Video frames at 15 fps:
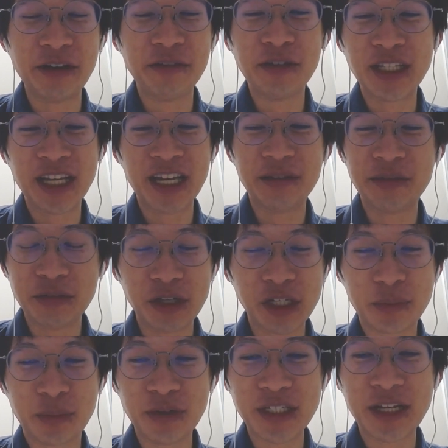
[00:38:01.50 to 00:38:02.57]
every time you
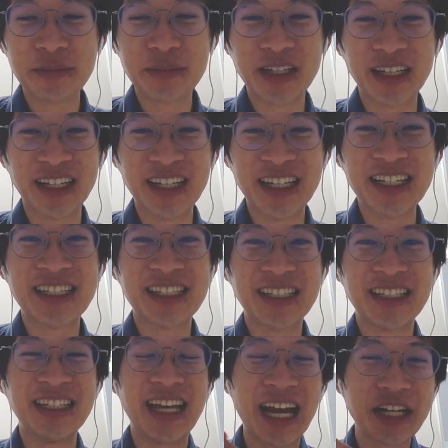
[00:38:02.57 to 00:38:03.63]
explore something. It's
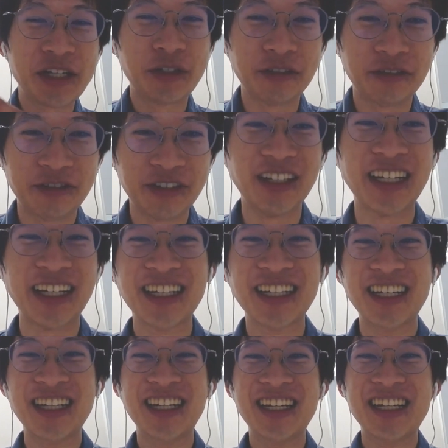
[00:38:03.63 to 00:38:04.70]
the actual feeling.
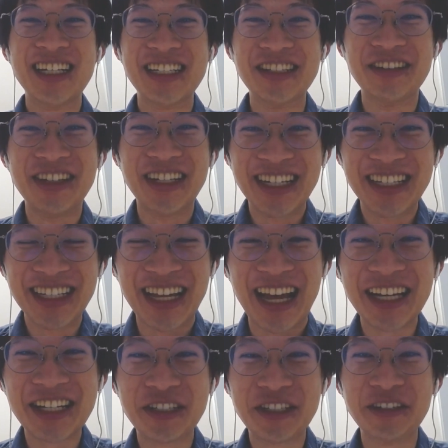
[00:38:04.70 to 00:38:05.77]
So you get the
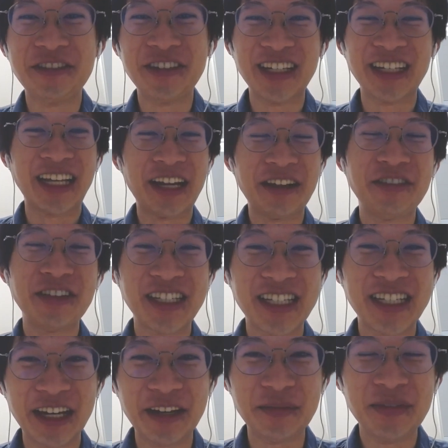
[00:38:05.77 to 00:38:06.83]
actual feeling every
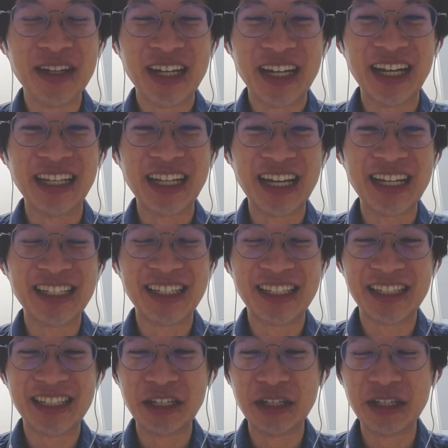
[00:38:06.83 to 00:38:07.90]
time, and
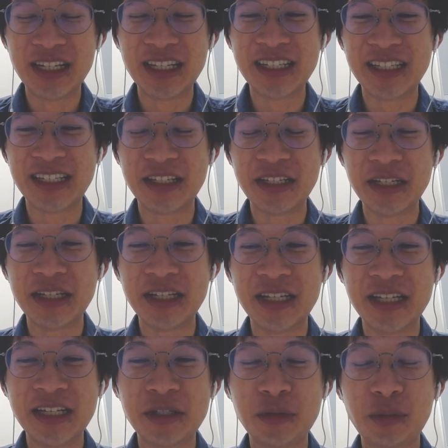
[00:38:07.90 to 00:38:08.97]

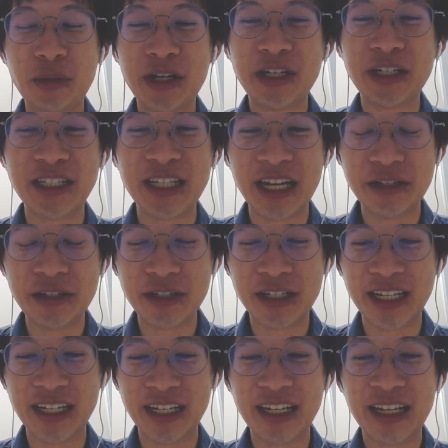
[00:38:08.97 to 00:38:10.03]
it's rare that you
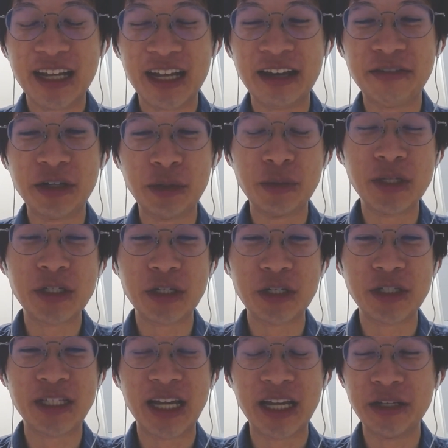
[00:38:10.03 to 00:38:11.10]
can have a
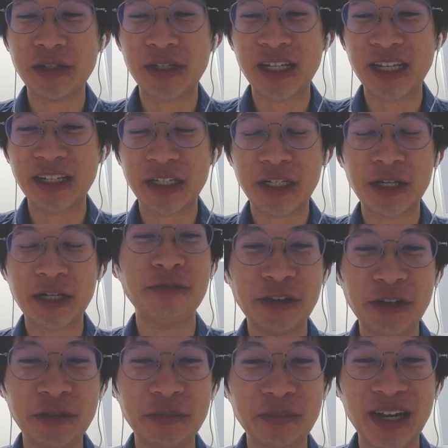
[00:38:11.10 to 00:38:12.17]
research that you can
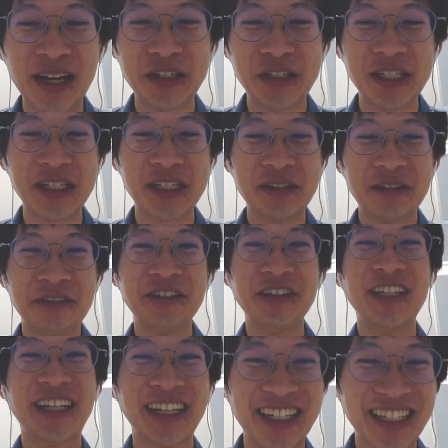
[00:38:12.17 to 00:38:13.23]
confirm by just
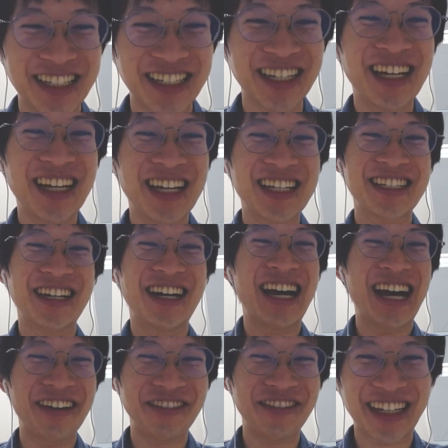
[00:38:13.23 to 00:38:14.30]
feeling it. So
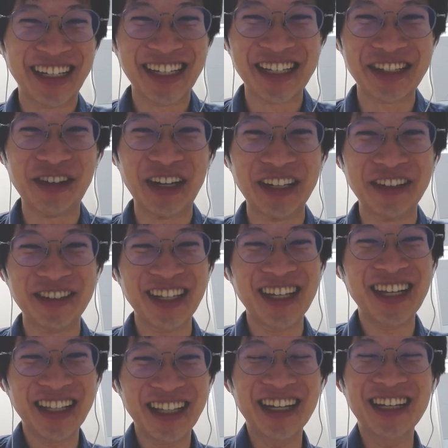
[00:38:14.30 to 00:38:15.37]
haptic is one of
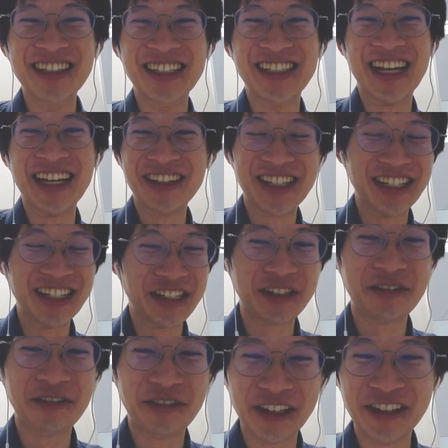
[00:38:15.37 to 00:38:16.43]
those that you can
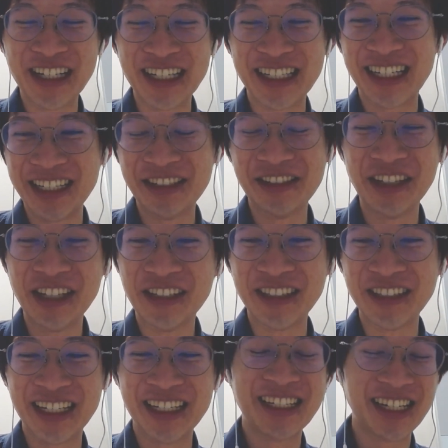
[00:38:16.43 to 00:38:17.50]
just feel it and you know
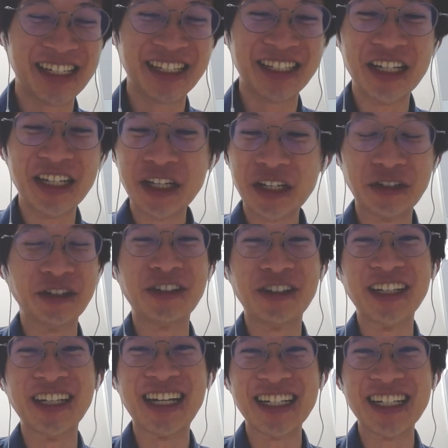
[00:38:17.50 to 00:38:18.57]
that this is good
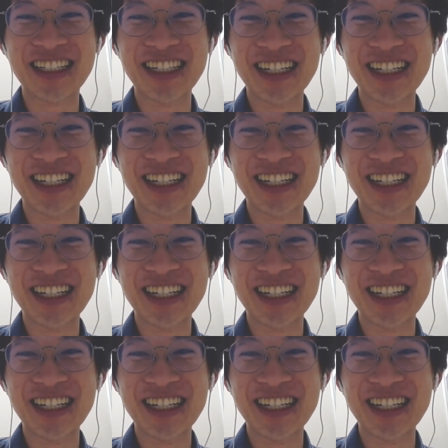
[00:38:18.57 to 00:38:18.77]
or not.